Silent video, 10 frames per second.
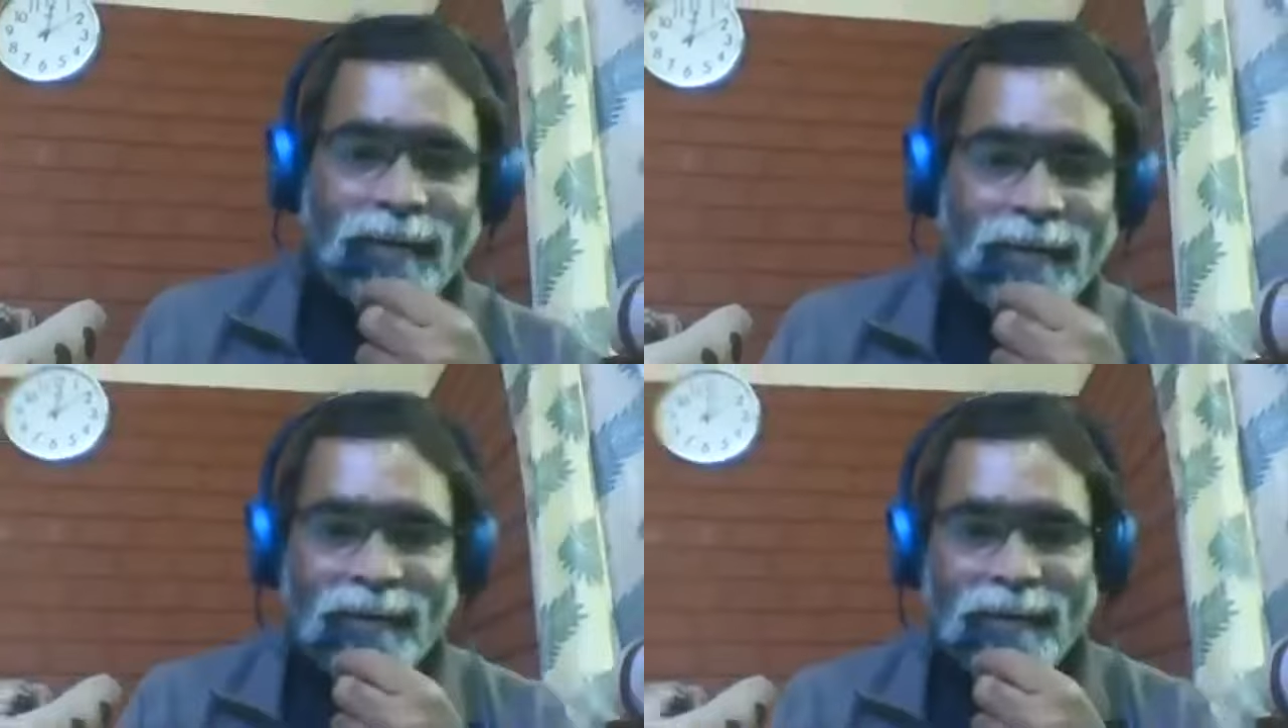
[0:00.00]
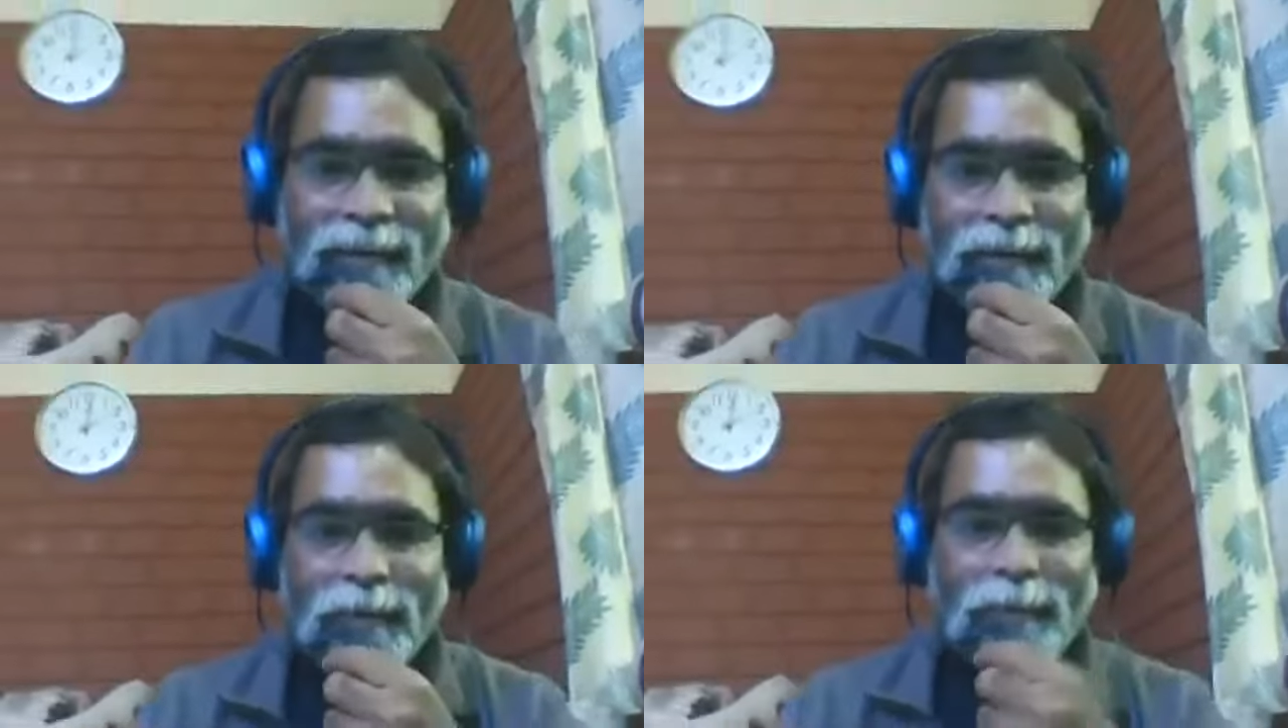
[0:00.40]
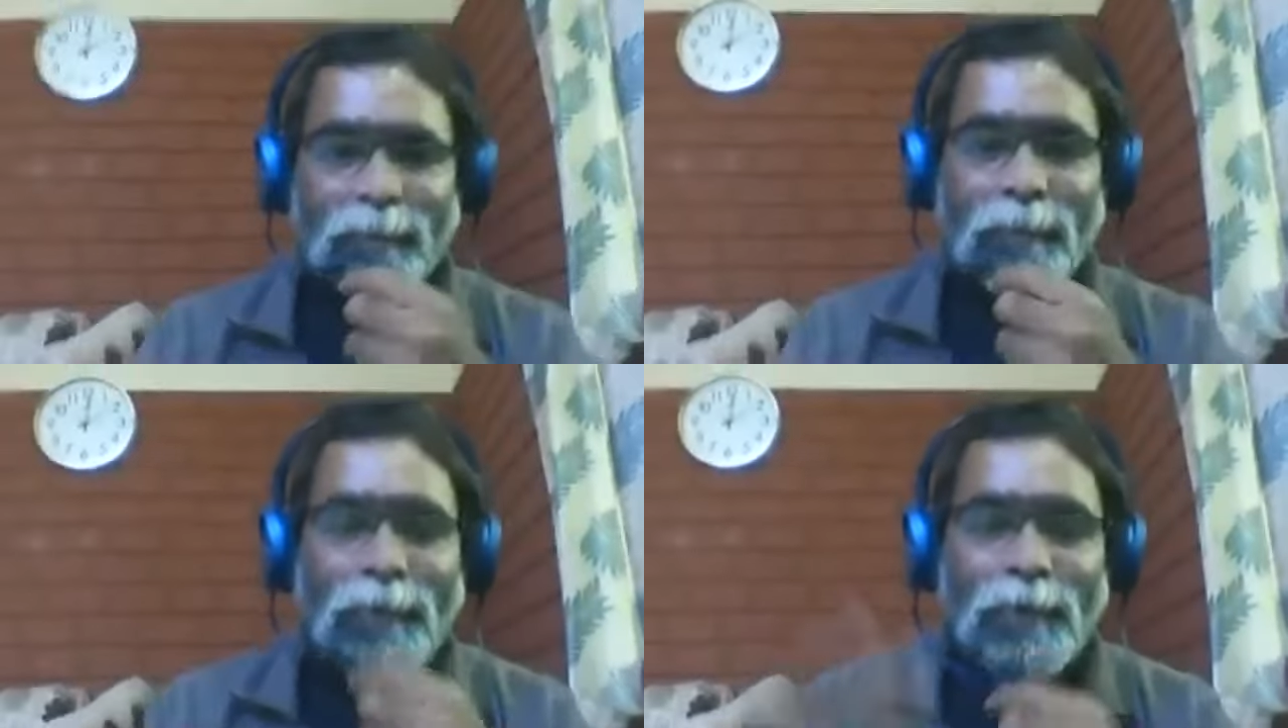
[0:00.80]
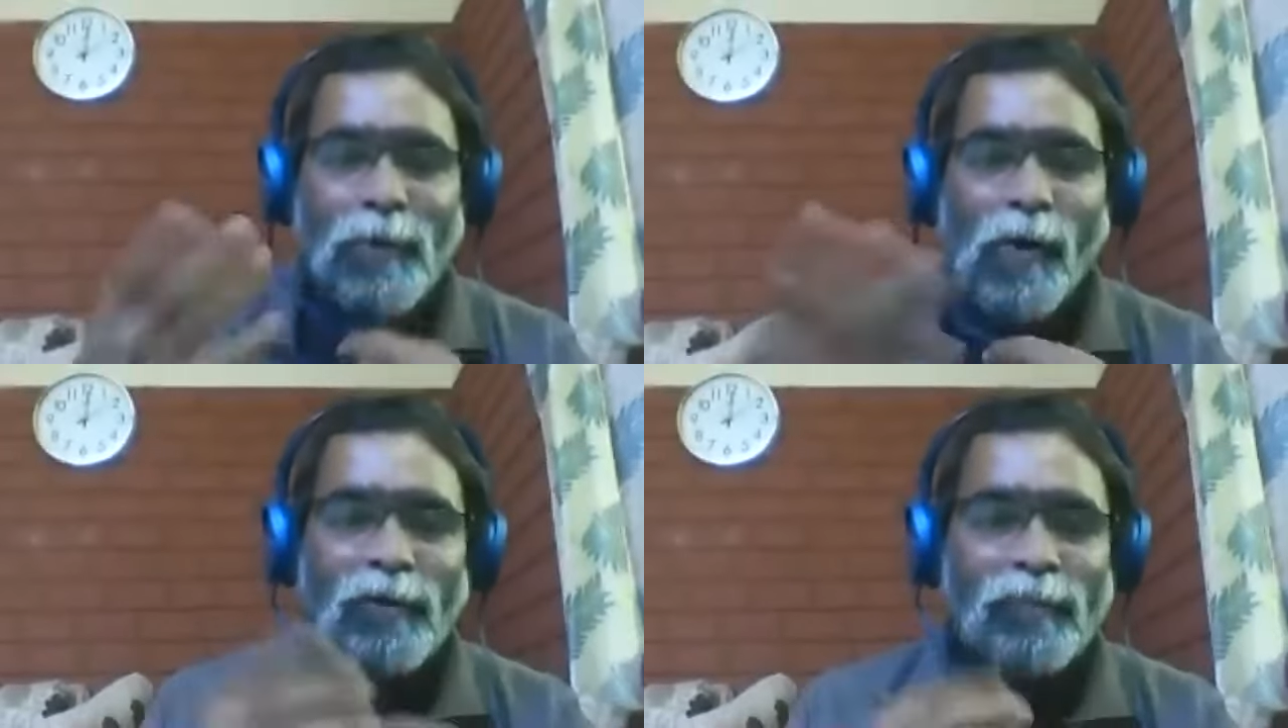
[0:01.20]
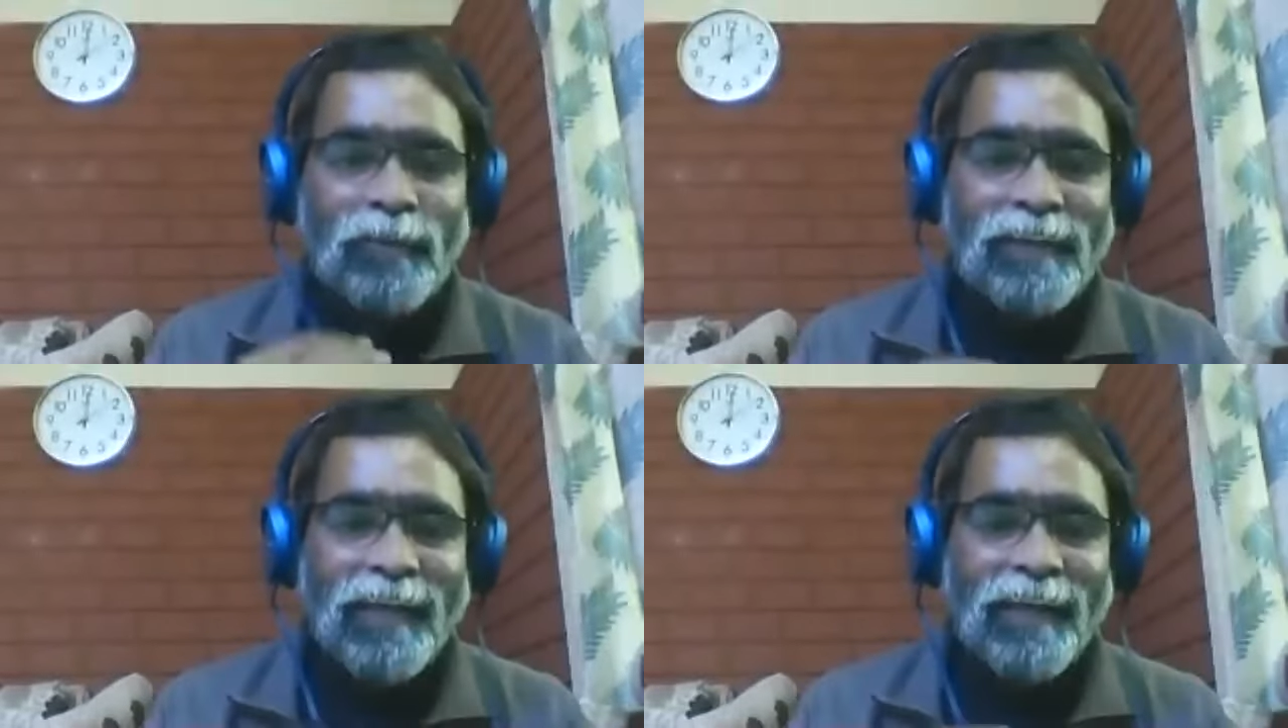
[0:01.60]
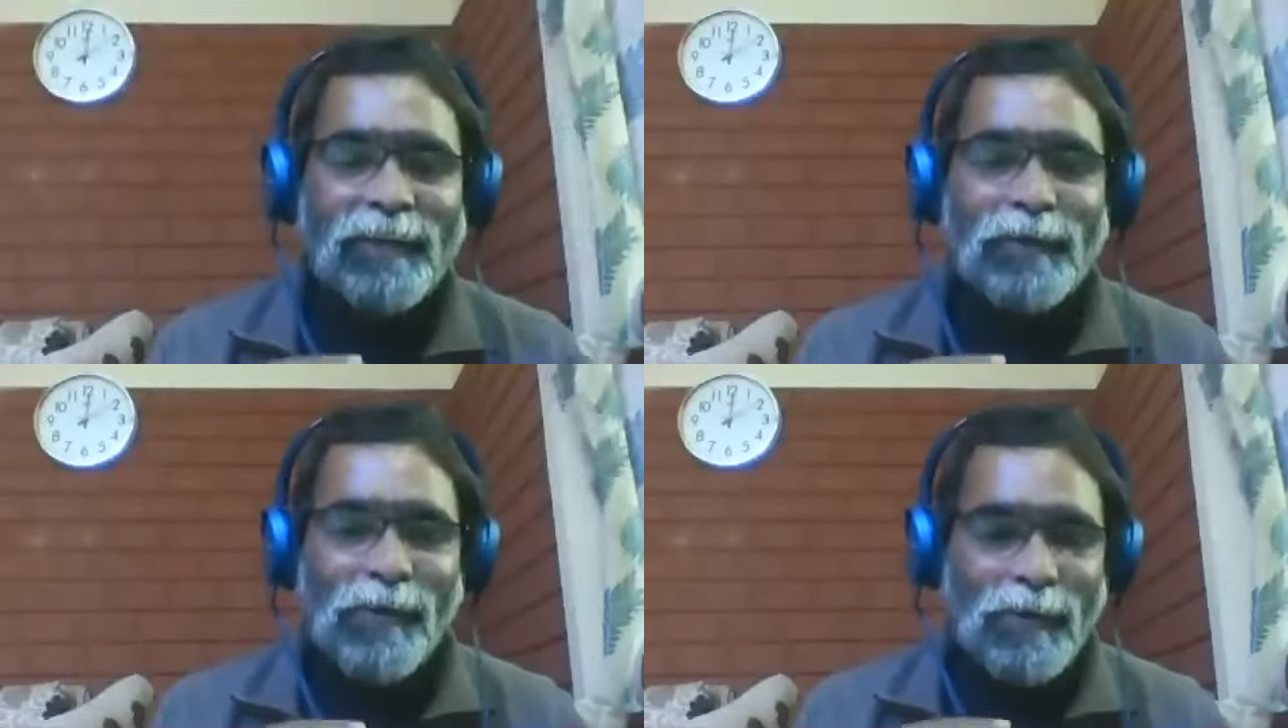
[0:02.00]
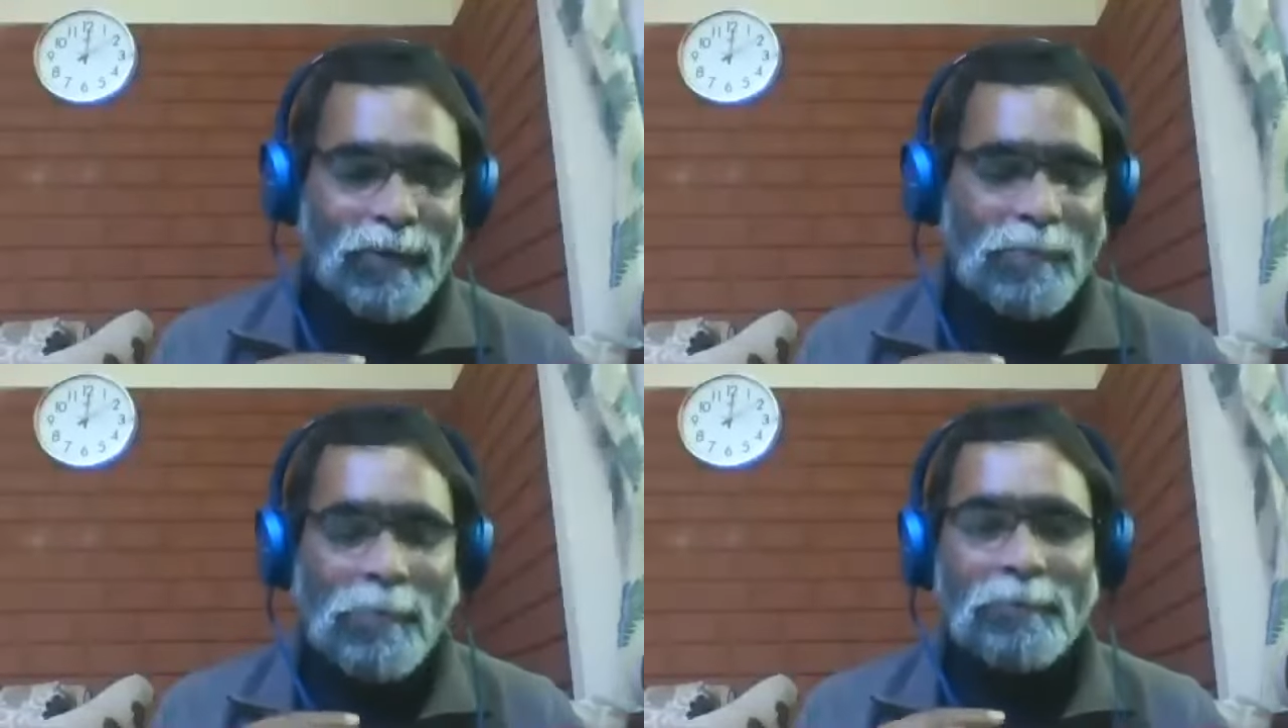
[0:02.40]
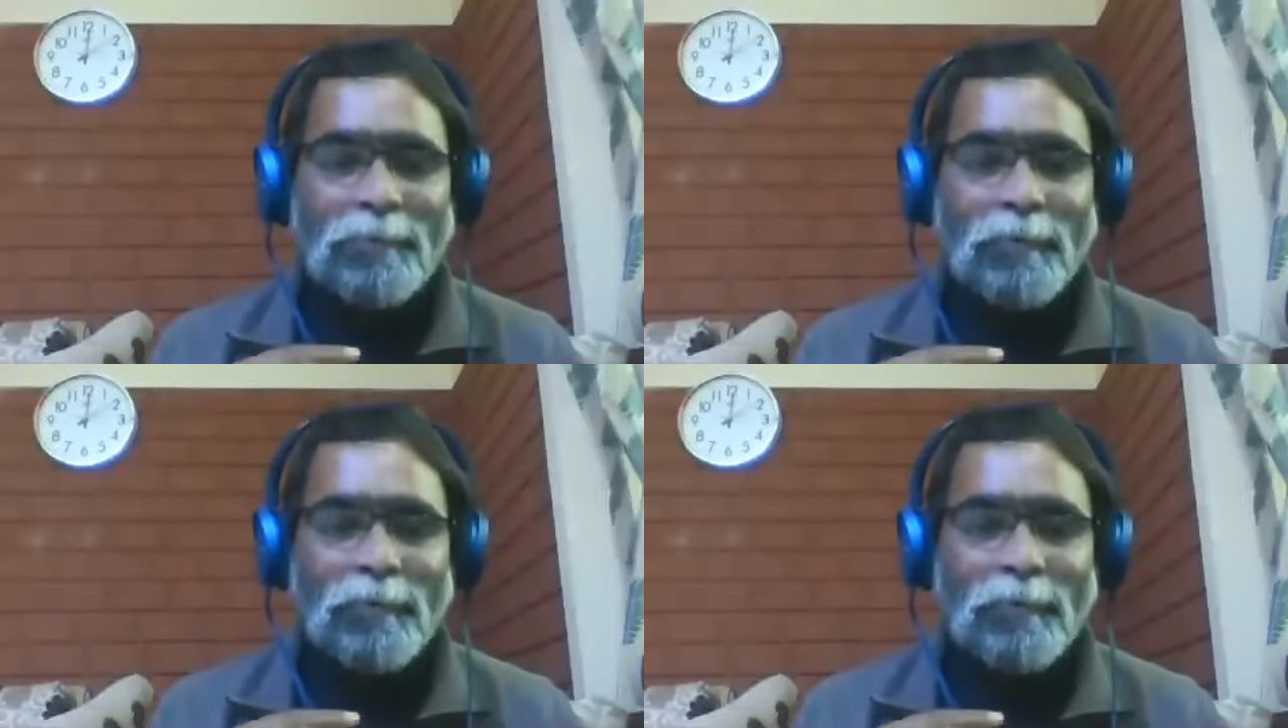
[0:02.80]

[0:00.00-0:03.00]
uh, you won't feel like you know